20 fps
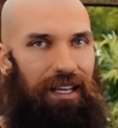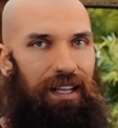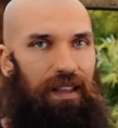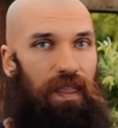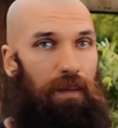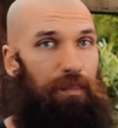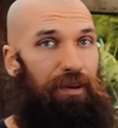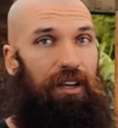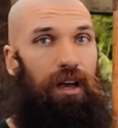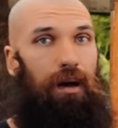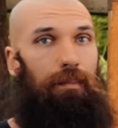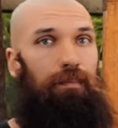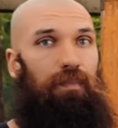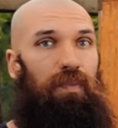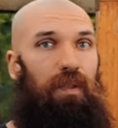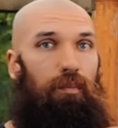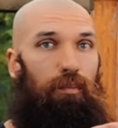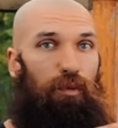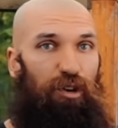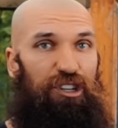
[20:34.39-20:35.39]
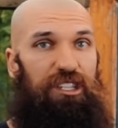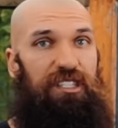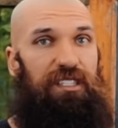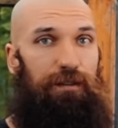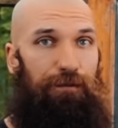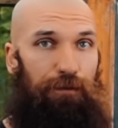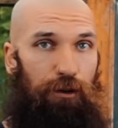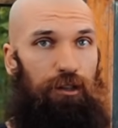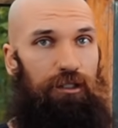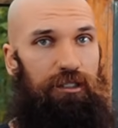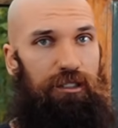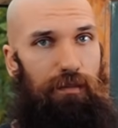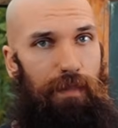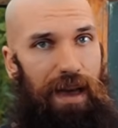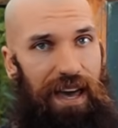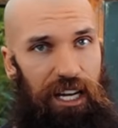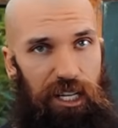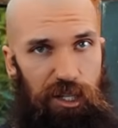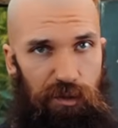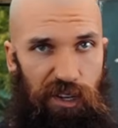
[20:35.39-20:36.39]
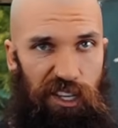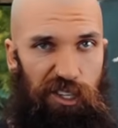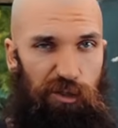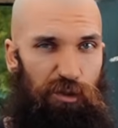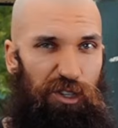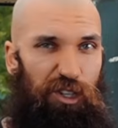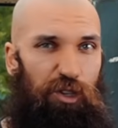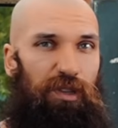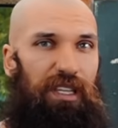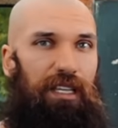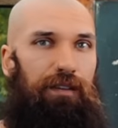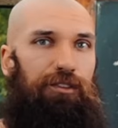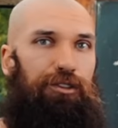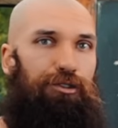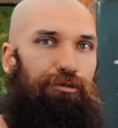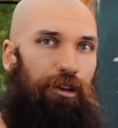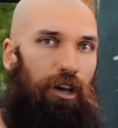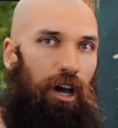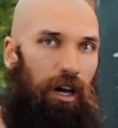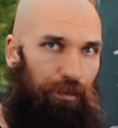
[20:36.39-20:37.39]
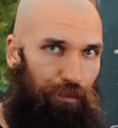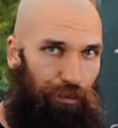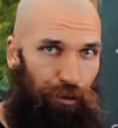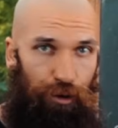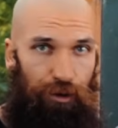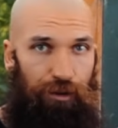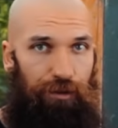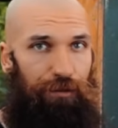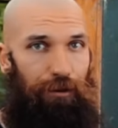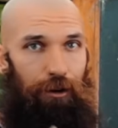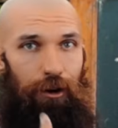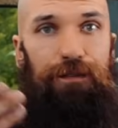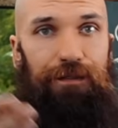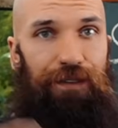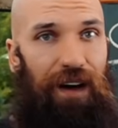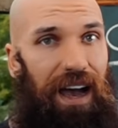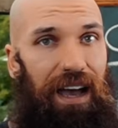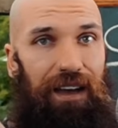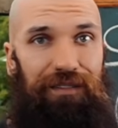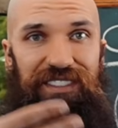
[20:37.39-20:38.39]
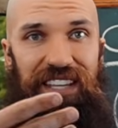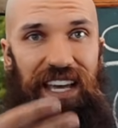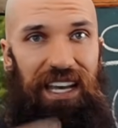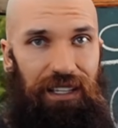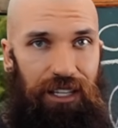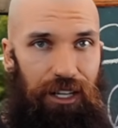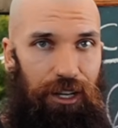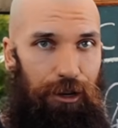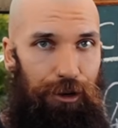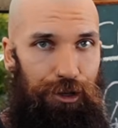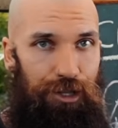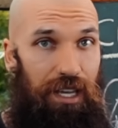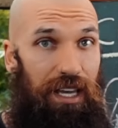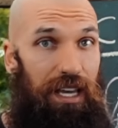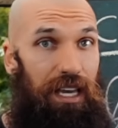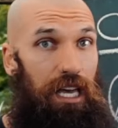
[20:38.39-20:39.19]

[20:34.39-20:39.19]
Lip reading: They become more difficult to manage because when you leave a tree unpruned for 5-10 years,